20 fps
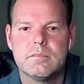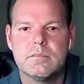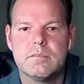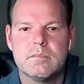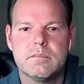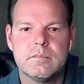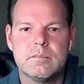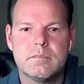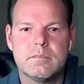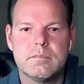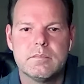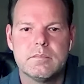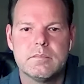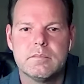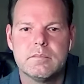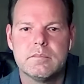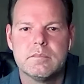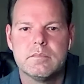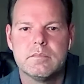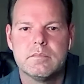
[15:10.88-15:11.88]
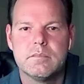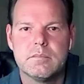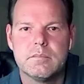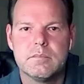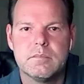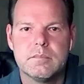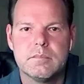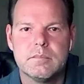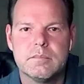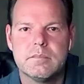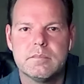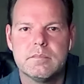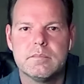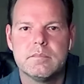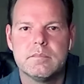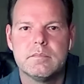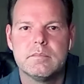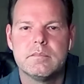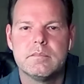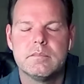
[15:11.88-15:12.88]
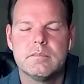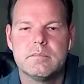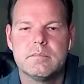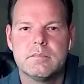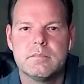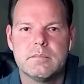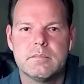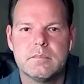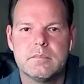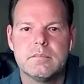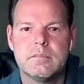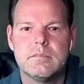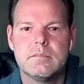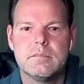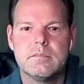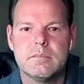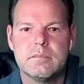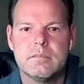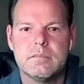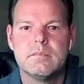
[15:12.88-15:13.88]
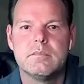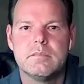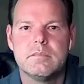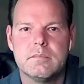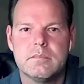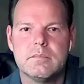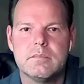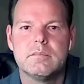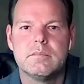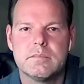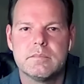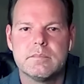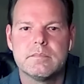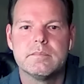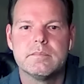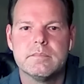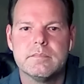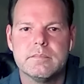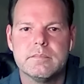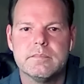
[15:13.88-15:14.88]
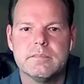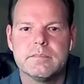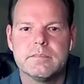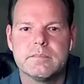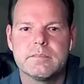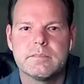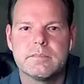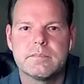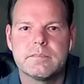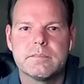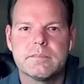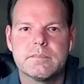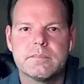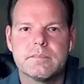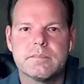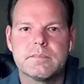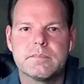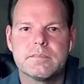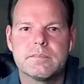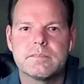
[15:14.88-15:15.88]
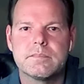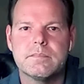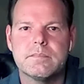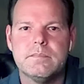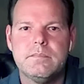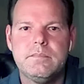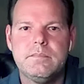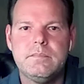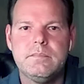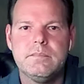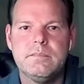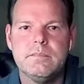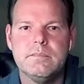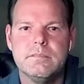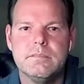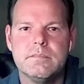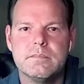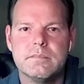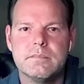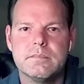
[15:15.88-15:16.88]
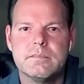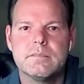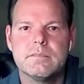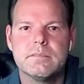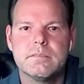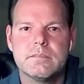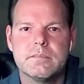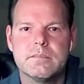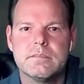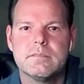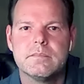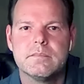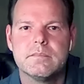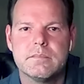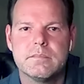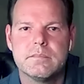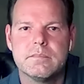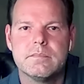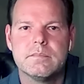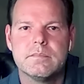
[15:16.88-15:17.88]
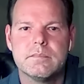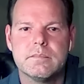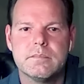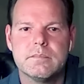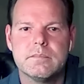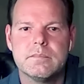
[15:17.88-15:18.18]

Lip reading: (not speaking)